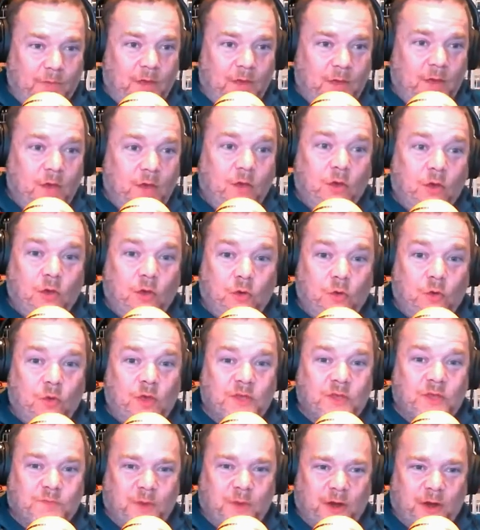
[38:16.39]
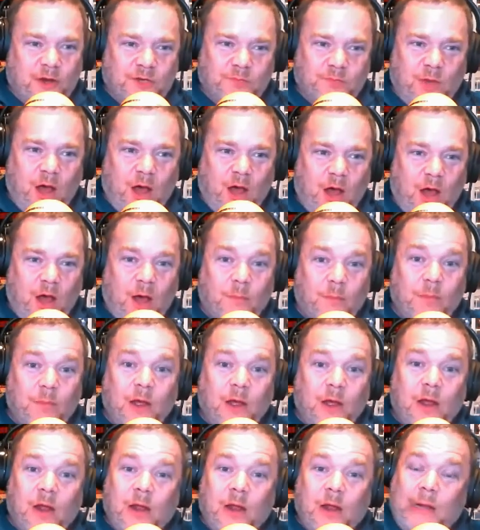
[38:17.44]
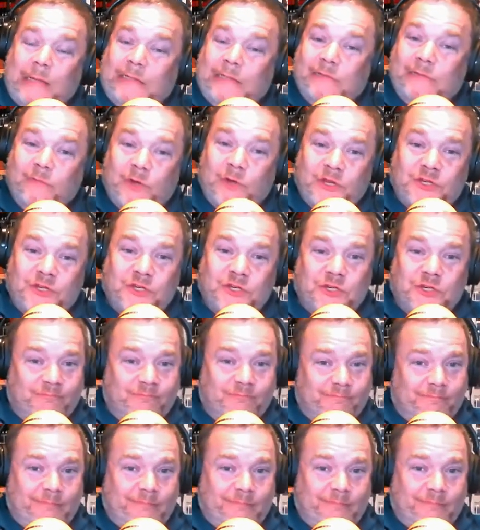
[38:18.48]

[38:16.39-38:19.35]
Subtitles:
who is Barry's mom, which,